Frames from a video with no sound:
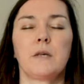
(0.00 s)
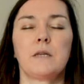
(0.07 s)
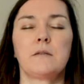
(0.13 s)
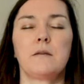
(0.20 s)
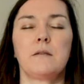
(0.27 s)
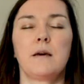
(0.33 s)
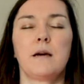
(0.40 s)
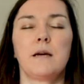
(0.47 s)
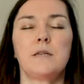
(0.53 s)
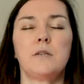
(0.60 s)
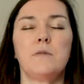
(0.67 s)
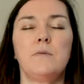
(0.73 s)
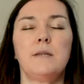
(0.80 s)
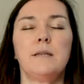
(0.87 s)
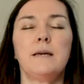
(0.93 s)
So that as
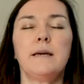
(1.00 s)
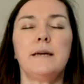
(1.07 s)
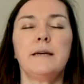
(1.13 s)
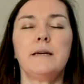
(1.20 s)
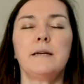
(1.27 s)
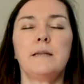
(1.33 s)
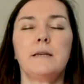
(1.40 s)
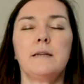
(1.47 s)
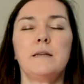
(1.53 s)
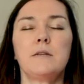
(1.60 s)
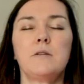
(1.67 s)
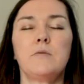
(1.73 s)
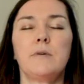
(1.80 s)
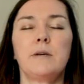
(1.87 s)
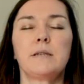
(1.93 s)
you inhale and
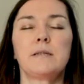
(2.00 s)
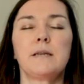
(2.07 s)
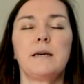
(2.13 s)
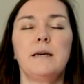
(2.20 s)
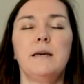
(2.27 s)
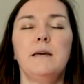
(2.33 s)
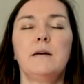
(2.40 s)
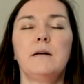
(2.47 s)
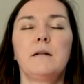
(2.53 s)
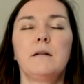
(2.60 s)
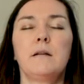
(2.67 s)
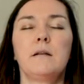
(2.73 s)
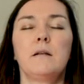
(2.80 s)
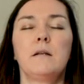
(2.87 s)
as you exhale,